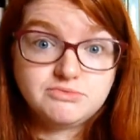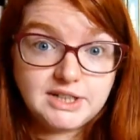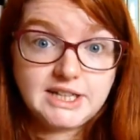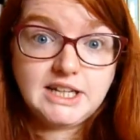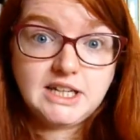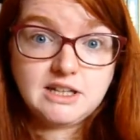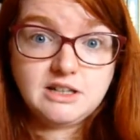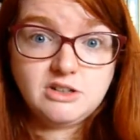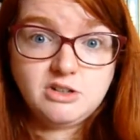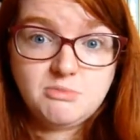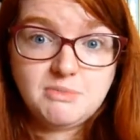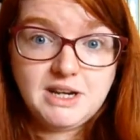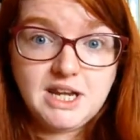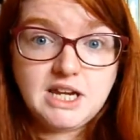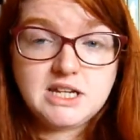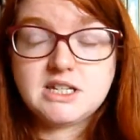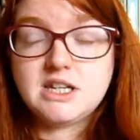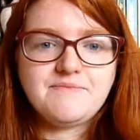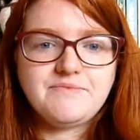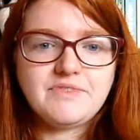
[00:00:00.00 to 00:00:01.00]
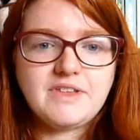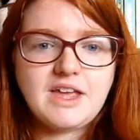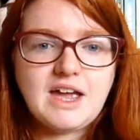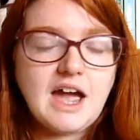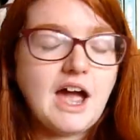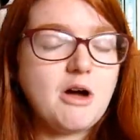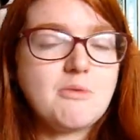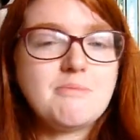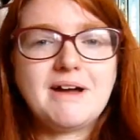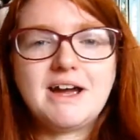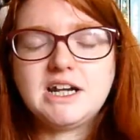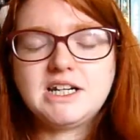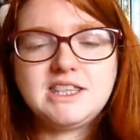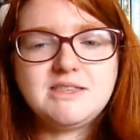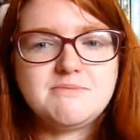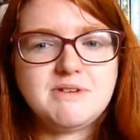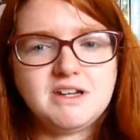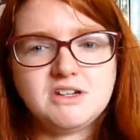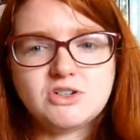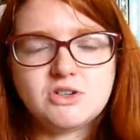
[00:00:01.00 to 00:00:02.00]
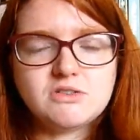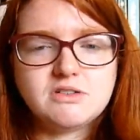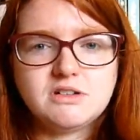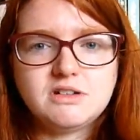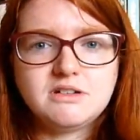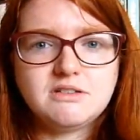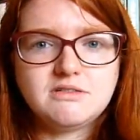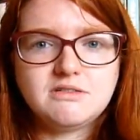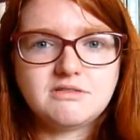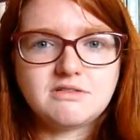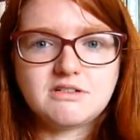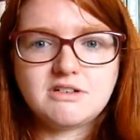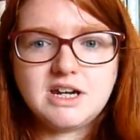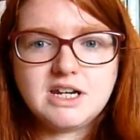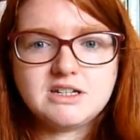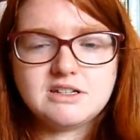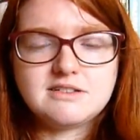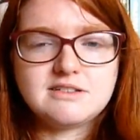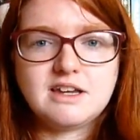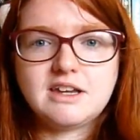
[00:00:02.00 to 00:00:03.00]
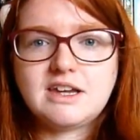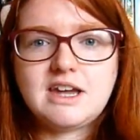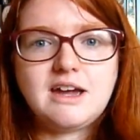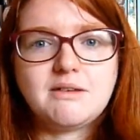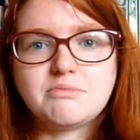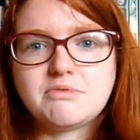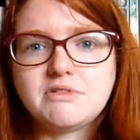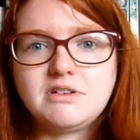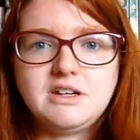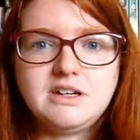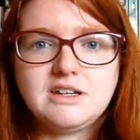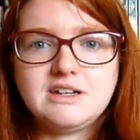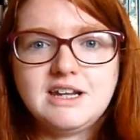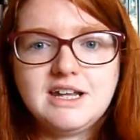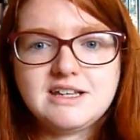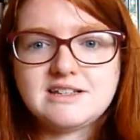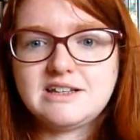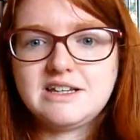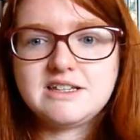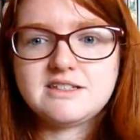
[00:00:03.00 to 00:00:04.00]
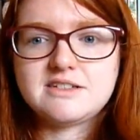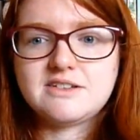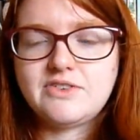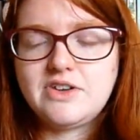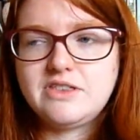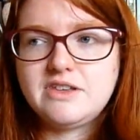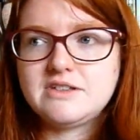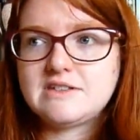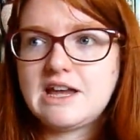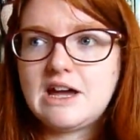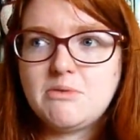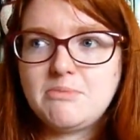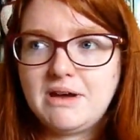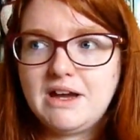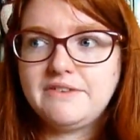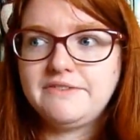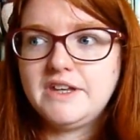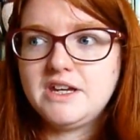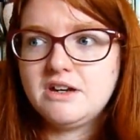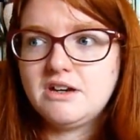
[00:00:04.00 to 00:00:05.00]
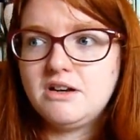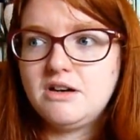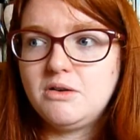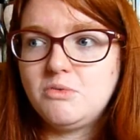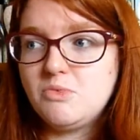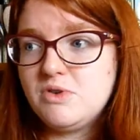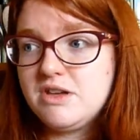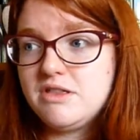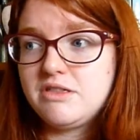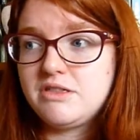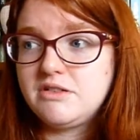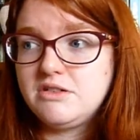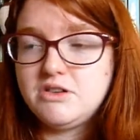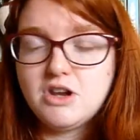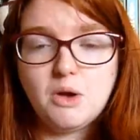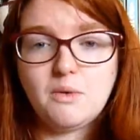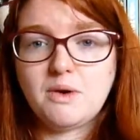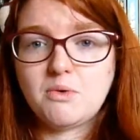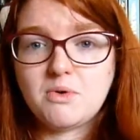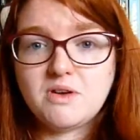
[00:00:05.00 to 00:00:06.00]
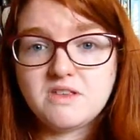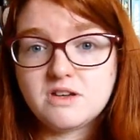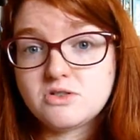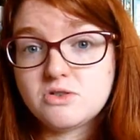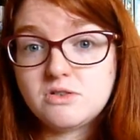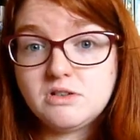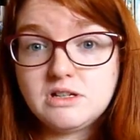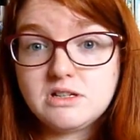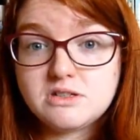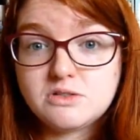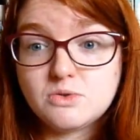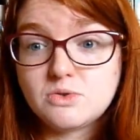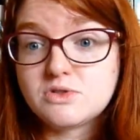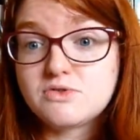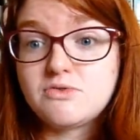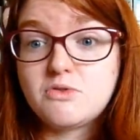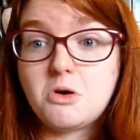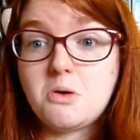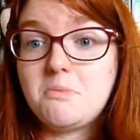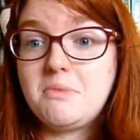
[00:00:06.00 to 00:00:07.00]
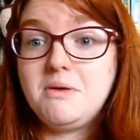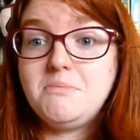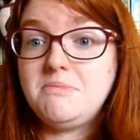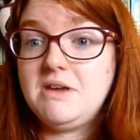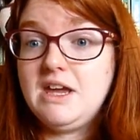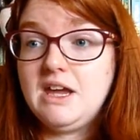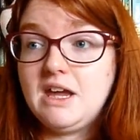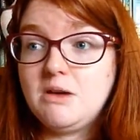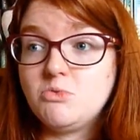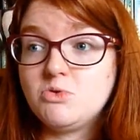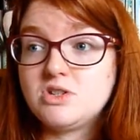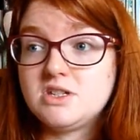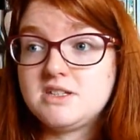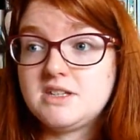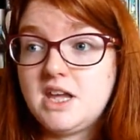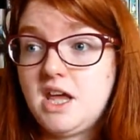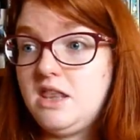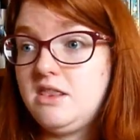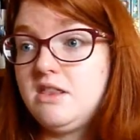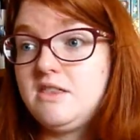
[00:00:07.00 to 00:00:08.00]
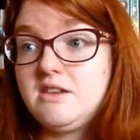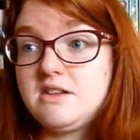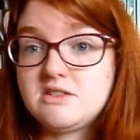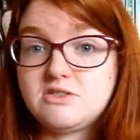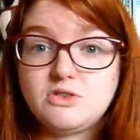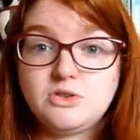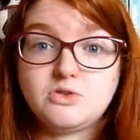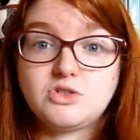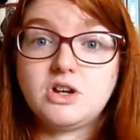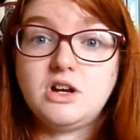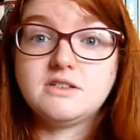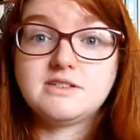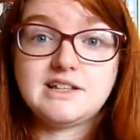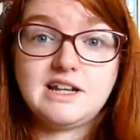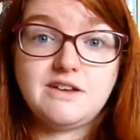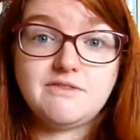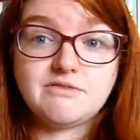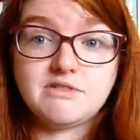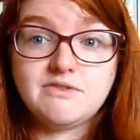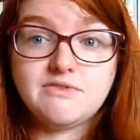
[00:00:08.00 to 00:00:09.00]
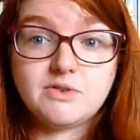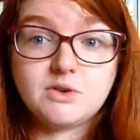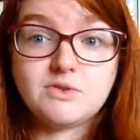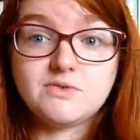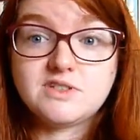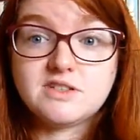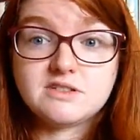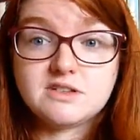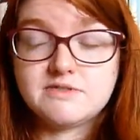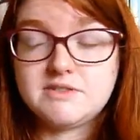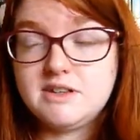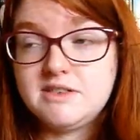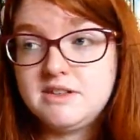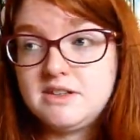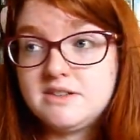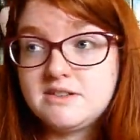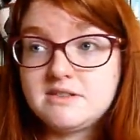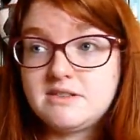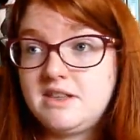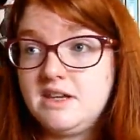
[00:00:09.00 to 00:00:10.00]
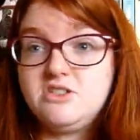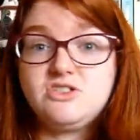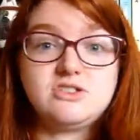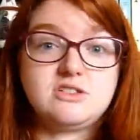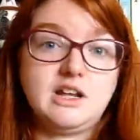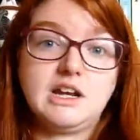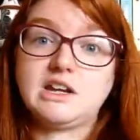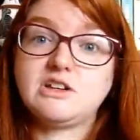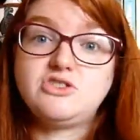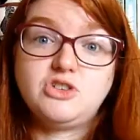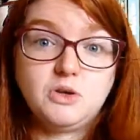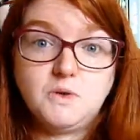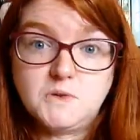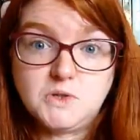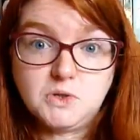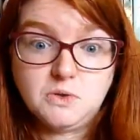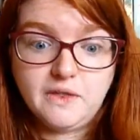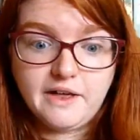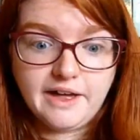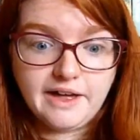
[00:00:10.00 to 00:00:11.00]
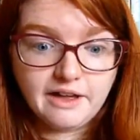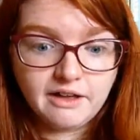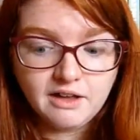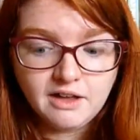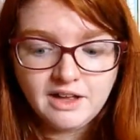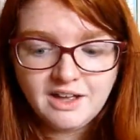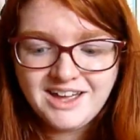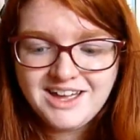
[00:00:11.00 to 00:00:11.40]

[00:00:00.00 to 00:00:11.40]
really illuminating. How bad the main chocolate creators like Cadbury and Nestle and stuff like this, how bad they are with knowing where their chocolate is sourced from and being able to say that there's no child slavery involved and stuff like this. They just like, don't do that.